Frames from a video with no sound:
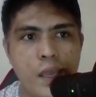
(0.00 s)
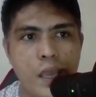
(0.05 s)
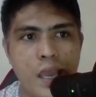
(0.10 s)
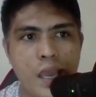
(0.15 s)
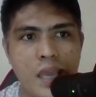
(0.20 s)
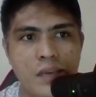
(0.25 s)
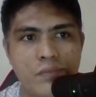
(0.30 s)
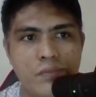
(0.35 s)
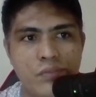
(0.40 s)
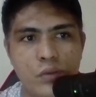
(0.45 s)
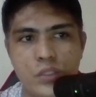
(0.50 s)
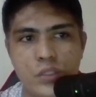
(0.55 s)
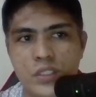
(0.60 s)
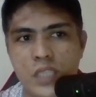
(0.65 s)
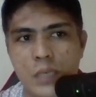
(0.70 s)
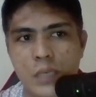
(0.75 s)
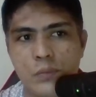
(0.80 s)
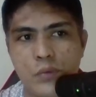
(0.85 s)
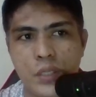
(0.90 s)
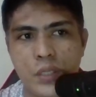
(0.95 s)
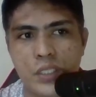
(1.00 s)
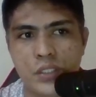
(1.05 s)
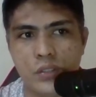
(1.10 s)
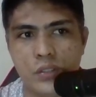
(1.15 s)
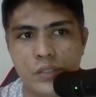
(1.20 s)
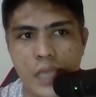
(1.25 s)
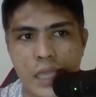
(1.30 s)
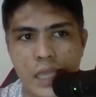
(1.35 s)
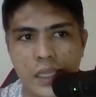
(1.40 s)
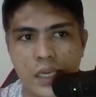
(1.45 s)
and for some
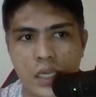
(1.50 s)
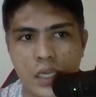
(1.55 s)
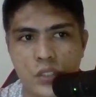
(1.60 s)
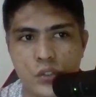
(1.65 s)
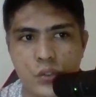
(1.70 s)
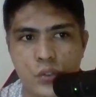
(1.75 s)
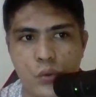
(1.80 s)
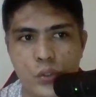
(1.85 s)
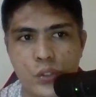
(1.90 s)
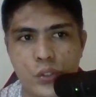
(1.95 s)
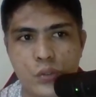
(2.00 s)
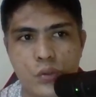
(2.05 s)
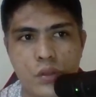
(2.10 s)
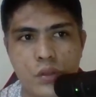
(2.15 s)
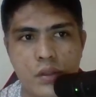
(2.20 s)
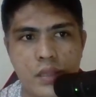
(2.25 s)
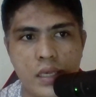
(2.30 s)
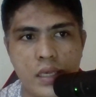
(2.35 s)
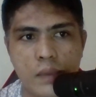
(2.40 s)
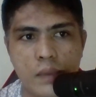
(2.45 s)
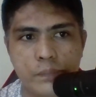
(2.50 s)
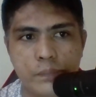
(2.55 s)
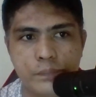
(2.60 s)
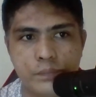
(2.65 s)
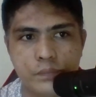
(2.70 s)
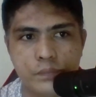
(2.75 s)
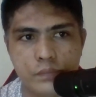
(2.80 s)
reason I cannot show you the